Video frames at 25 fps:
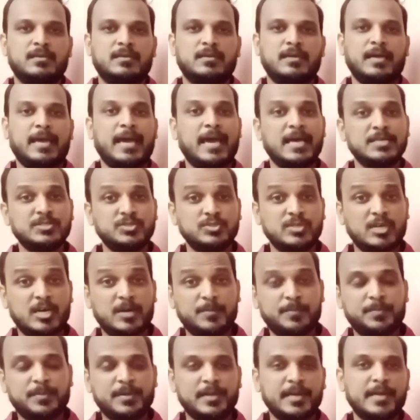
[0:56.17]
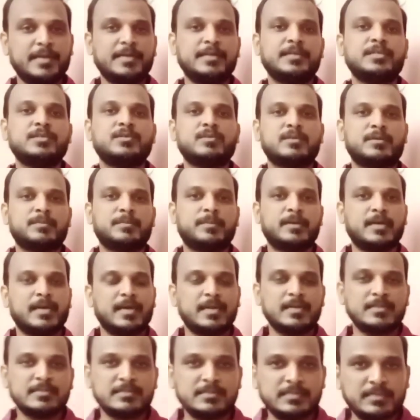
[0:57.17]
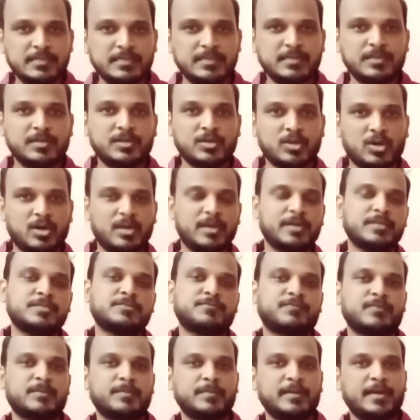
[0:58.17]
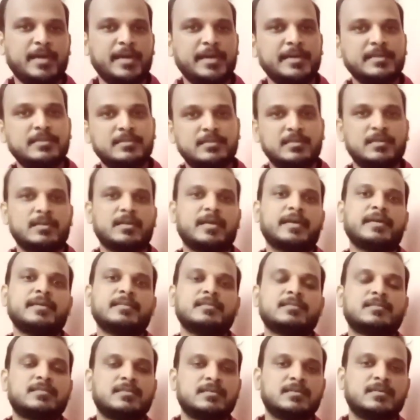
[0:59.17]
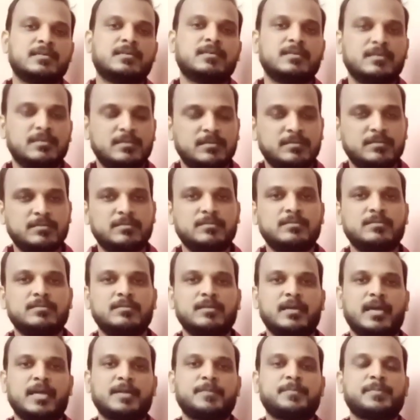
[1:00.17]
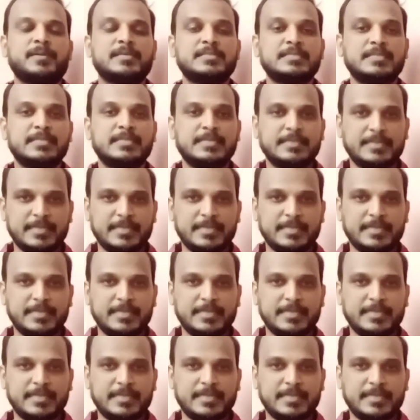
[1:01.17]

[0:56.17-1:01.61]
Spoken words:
as you upgraded your biology knowledge from 8th, 9th, at present